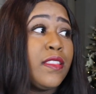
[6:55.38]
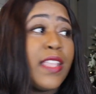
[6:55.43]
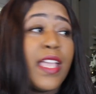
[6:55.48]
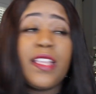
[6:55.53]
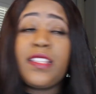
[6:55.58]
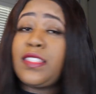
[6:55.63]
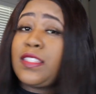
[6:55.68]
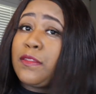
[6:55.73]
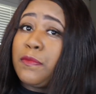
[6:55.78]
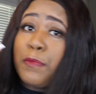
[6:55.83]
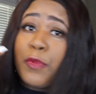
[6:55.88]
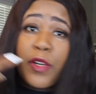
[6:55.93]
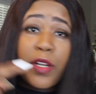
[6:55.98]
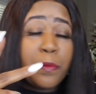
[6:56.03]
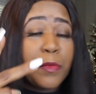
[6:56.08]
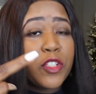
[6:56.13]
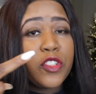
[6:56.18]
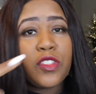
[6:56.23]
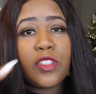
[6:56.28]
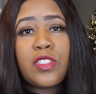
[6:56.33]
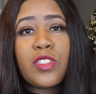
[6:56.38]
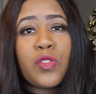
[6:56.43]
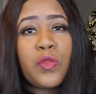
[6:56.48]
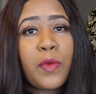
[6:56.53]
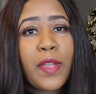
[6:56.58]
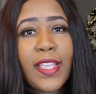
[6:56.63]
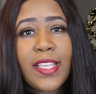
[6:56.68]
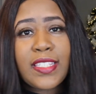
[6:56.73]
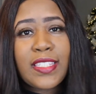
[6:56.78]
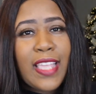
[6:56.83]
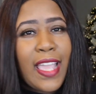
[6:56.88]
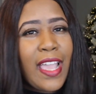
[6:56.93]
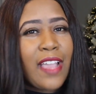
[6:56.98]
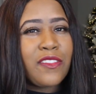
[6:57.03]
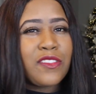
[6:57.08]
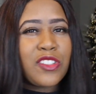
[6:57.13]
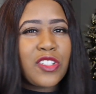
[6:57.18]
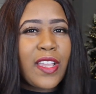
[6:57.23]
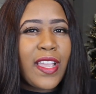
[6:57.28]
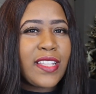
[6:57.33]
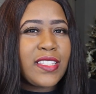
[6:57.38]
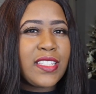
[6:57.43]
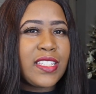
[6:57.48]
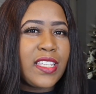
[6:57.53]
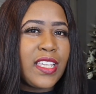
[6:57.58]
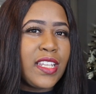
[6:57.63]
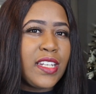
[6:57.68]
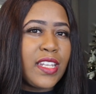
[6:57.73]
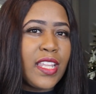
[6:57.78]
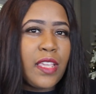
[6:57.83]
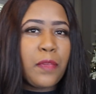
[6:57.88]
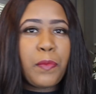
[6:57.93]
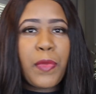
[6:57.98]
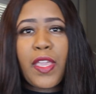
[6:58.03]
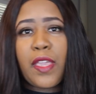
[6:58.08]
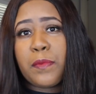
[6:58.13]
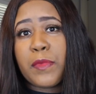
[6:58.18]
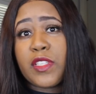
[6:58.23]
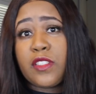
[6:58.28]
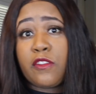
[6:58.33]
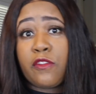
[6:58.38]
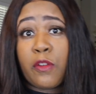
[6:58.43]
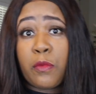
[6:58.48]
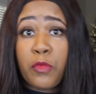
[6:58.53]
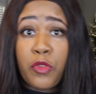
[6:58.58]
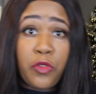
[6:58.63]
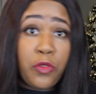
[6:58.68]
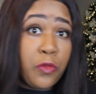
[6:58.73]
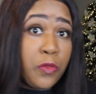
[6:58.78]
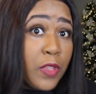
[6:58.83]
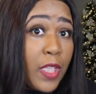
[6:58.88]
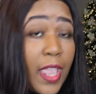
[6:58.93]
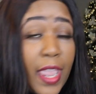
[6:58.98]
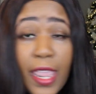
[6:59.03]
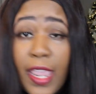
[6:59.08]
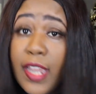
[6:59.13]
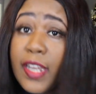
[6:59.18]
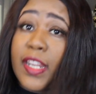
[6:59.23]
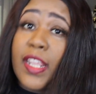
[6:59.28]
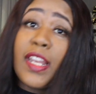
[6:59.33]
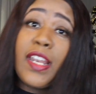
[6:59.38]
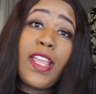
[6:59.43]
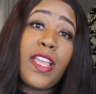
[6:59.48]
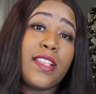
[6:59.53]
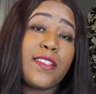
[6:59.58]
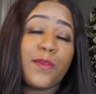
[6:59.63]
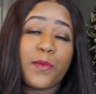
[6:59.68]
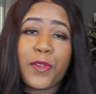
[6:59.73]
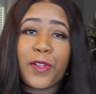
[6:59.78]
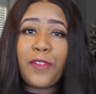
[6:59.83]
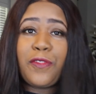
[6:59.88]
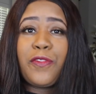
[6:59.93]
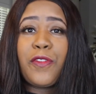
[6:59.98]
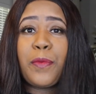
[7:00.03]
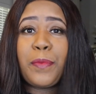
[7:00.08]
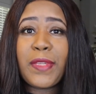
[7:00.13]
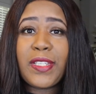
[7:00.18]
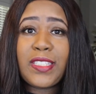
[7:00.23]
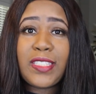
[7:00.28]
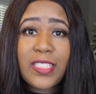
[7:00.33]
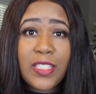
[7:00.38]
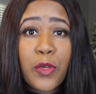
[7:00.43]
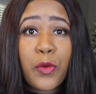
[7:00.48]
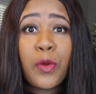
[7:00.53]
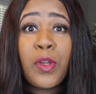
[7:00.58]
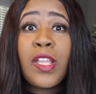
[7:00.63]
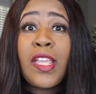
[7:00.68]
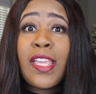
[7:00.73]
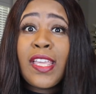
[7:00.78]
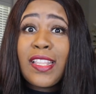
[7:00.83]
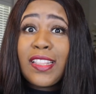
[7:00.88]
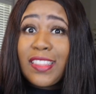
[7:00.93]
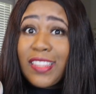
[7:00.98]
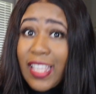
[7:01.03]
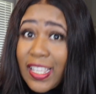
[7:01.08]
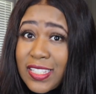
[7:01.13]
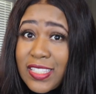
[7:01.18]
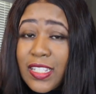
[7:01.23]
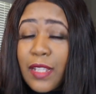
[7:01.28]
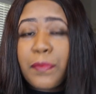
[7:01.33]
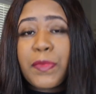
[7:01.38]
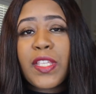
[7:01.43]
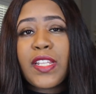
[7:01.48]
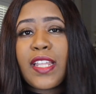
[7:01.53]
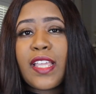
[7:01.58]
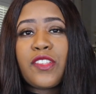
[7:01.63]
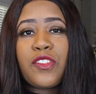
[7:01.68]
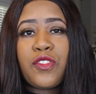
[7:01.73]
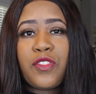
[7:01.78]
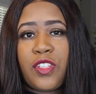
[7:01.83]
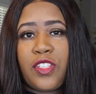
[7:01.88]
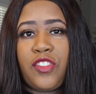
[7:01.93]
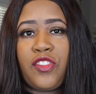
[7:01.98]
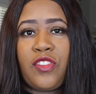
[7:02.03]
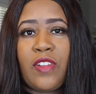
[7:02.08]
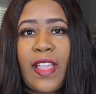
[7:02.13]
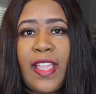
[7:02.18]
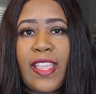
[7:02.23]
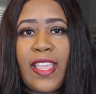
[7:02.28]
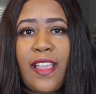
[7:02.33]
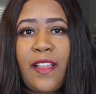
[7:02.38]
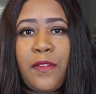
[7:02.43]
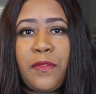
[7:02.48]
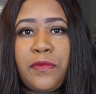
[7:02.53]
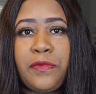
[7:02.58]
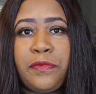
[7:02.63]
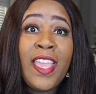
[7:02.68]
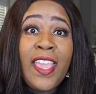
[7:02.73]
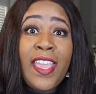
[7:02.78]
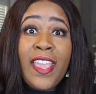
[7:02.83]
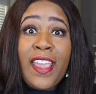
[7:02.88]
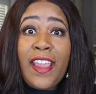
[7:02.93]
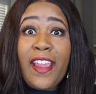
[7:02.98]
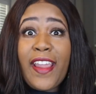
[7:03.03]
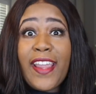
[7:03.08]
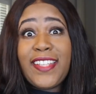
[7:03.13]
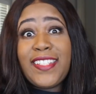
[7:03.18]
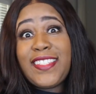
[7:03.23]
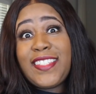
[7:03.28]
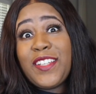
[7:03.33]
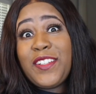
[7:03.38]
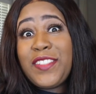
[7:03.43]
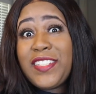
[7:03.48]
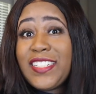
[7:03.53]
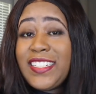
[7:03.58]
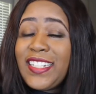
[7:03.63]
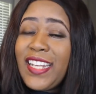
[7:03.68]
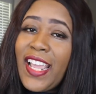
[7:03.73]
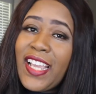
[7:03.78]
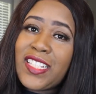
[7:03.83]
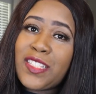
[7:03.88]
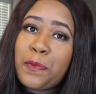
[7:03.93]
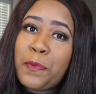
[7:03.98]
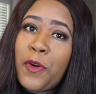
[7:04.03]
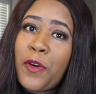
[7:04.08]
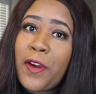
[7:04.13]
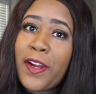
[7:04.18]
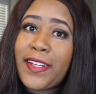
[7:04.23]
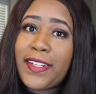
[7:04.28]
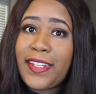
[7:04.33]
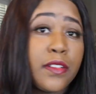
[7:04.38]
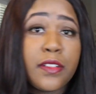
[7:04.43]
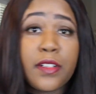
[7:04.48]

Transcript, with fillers: that's pretty much the two ways I've tried to get late payments removed, and it has worked for me. So that's something that you can try out. All right, so the next part,